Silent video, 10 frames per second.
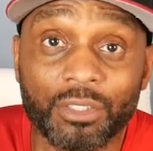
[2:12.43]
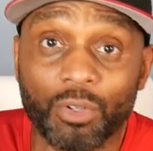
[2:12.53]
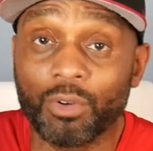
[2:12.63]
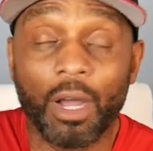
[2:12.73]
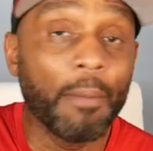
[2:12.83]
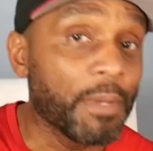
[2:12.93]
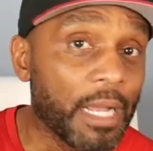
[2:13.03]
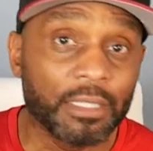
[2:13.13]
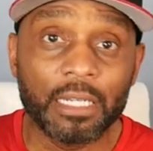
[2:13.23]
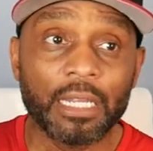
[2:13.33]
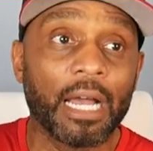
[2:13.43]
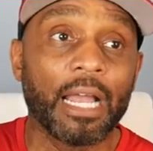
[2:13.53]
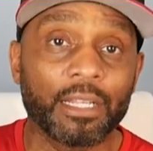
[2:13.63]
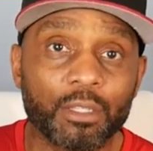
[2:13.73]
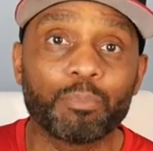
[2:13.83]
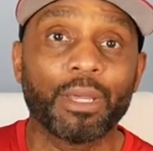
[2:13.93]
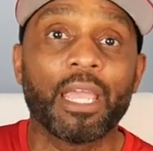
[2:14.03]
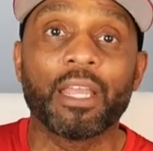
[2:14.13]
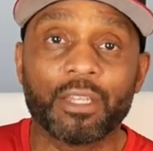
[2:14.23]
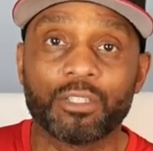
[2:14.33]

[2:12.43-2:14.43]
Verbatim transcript: So I'm not denying the pain